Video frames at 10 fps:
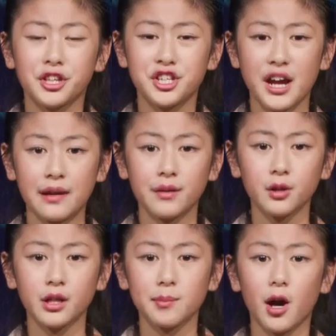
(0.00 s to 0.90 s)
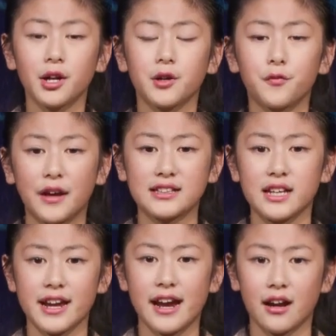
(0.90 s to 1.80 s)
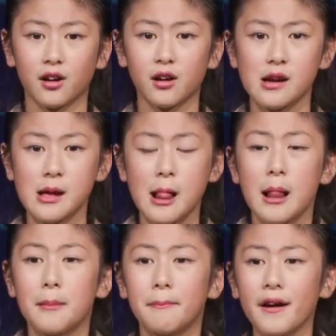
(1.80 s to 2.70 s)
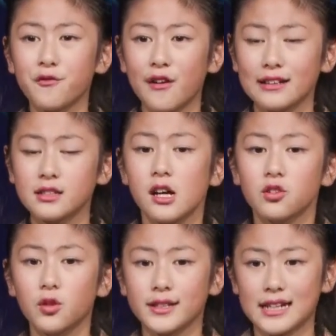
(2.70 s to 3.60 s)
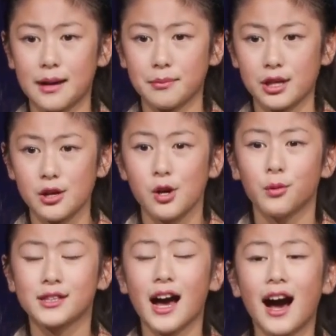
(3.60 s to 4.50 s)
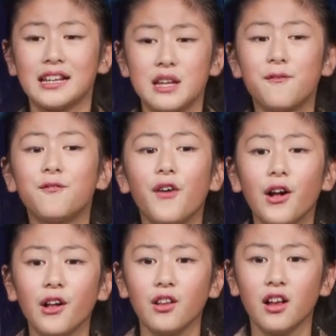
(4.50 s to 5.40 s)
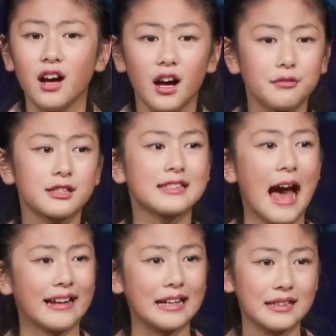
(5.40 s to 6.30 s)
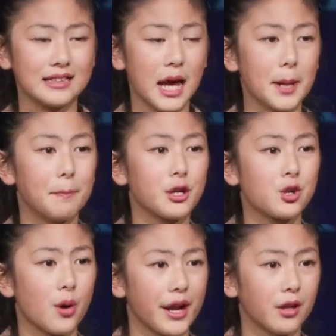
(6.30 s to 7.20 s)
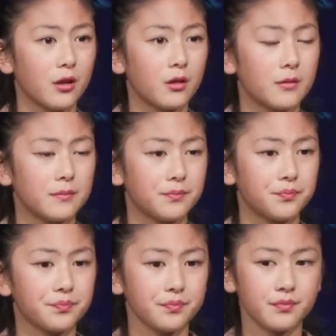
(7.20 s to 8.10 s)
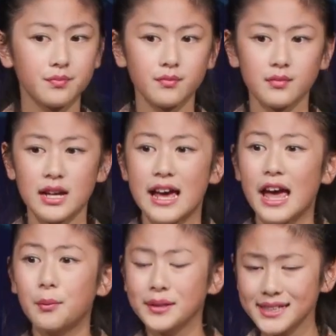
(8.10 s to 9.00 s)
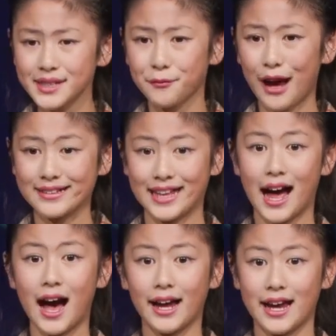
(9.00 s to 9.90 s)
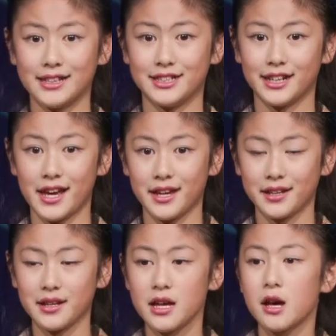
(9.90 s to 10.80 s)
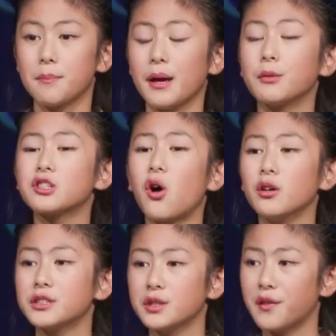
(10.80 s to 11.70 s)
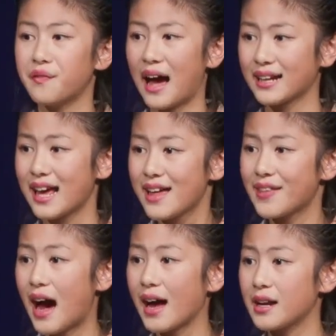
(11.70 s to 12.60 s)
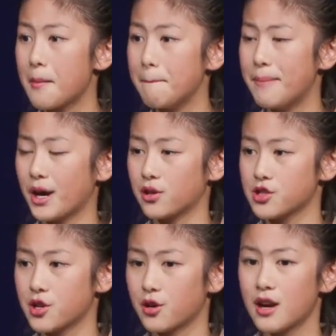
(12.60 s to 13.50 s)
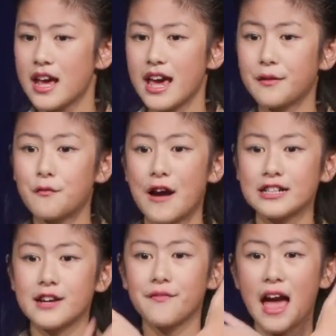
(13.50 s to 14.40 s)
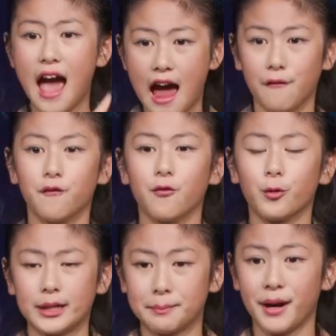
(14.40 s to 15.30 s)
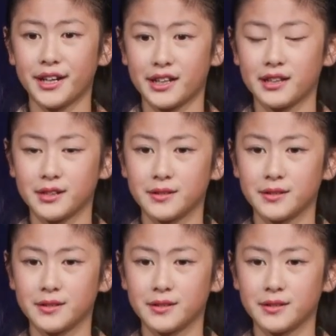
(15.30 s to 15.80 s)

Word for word: shaving cream on her face and hair, my friend looked at me with eyes full of sadness and betrayal. It wasn't the fact that I had done it, but it was also the fact that I had embarrassed her in front of everybody.